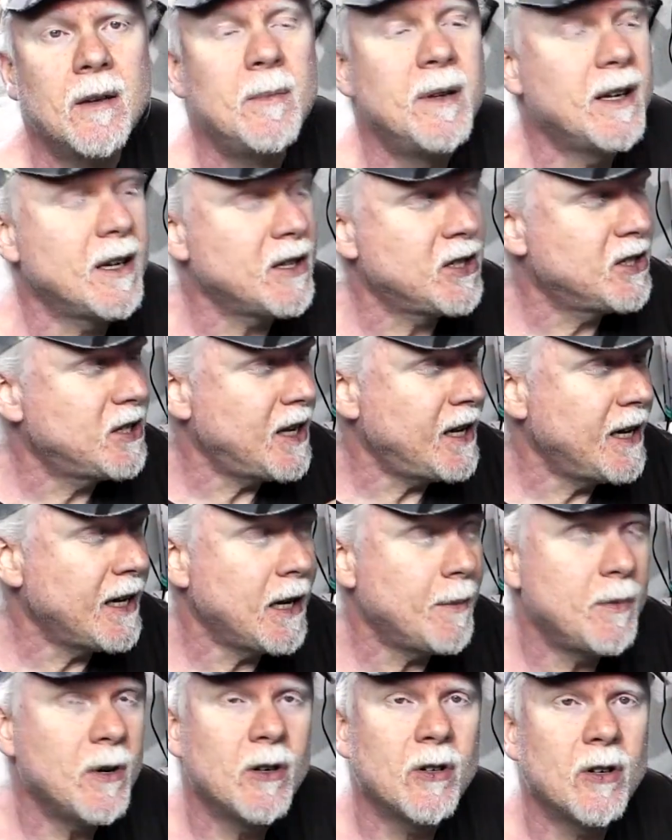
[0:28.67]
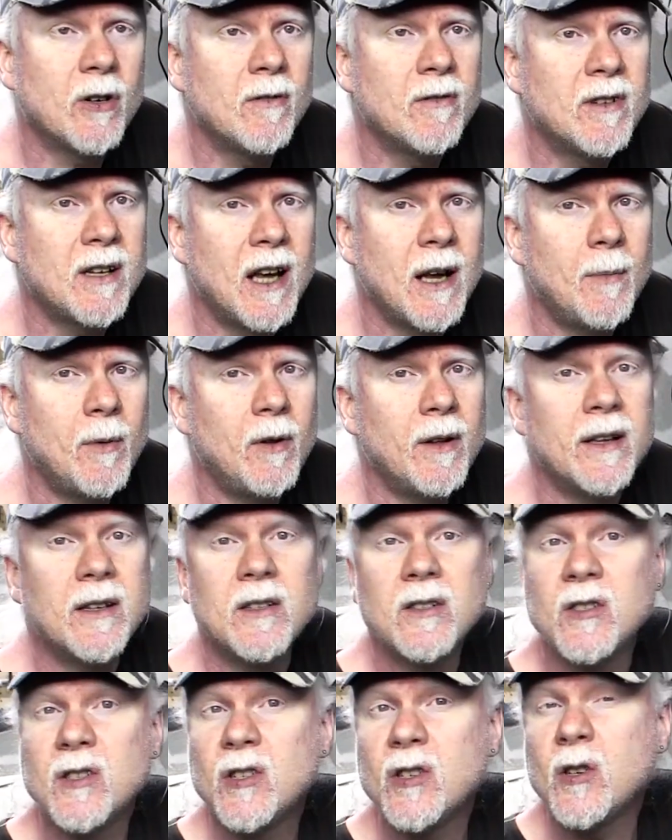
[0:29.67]
because setting up your turntable
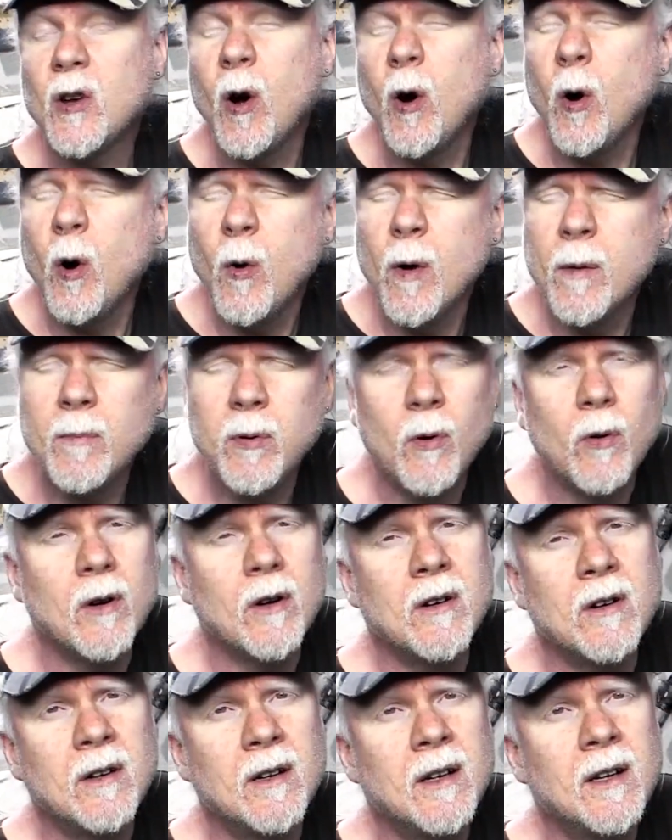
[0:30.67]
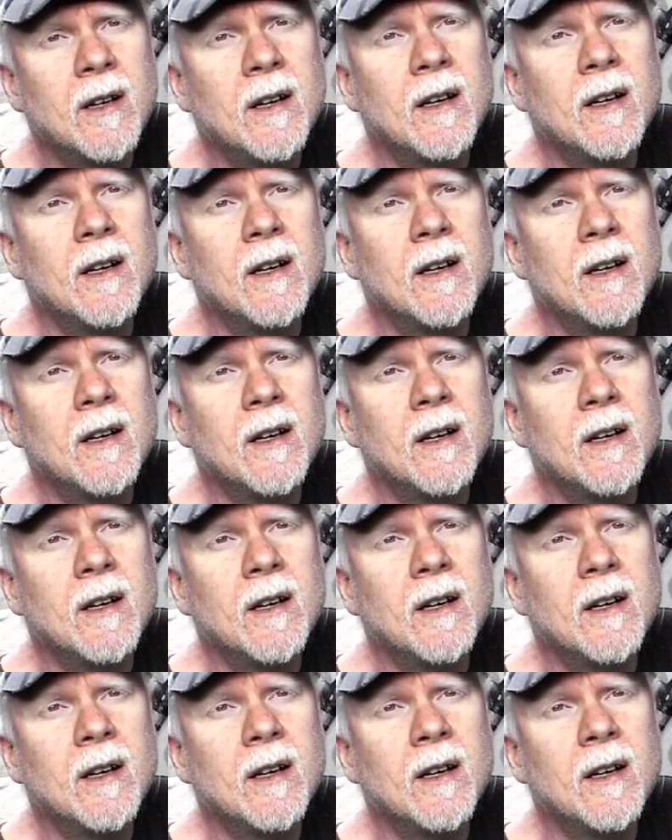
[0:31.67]
is so important.